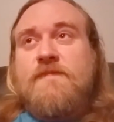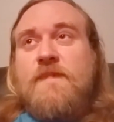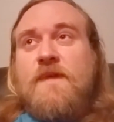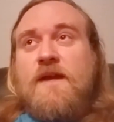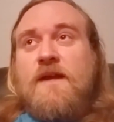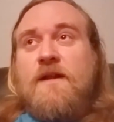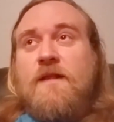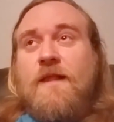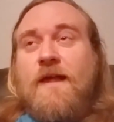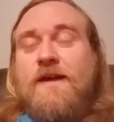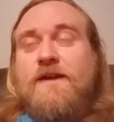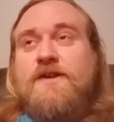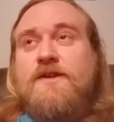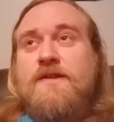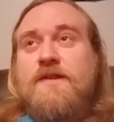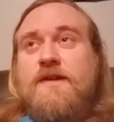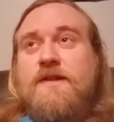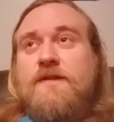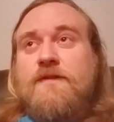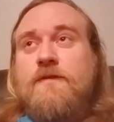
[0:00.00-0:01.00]

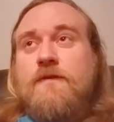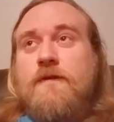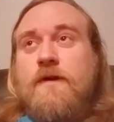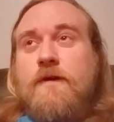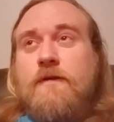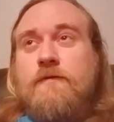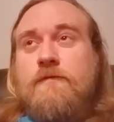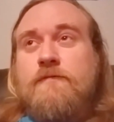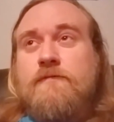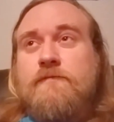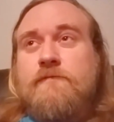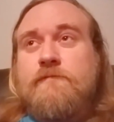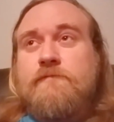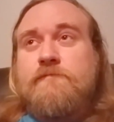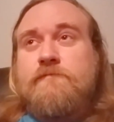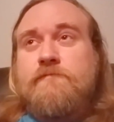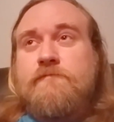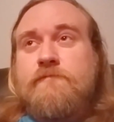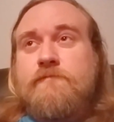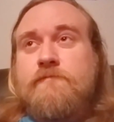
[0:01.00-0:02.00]
intellectually thorough,
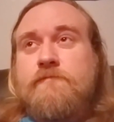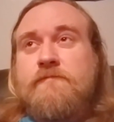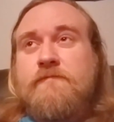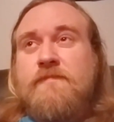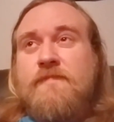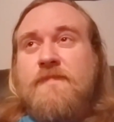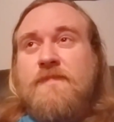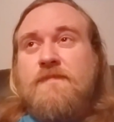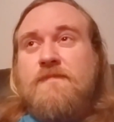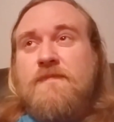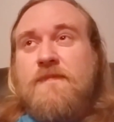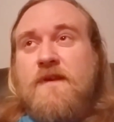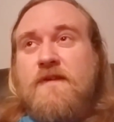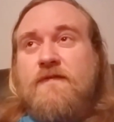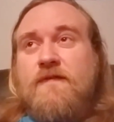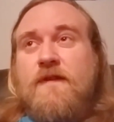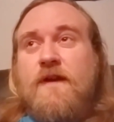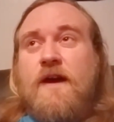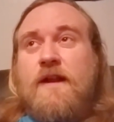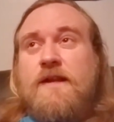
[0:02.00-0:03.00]

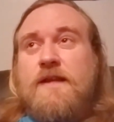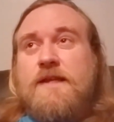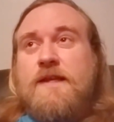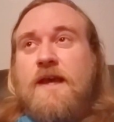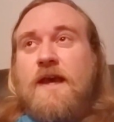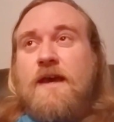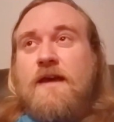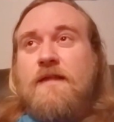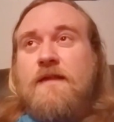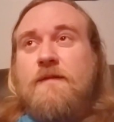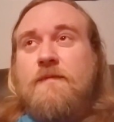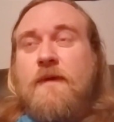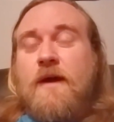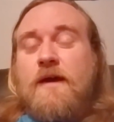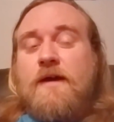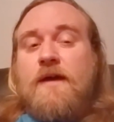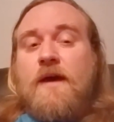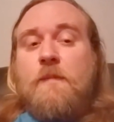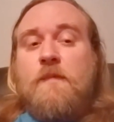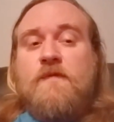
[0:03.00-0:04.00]
if not exactly
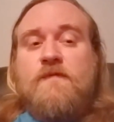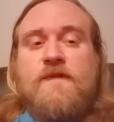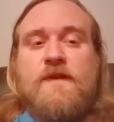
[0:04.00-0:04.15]
my cup of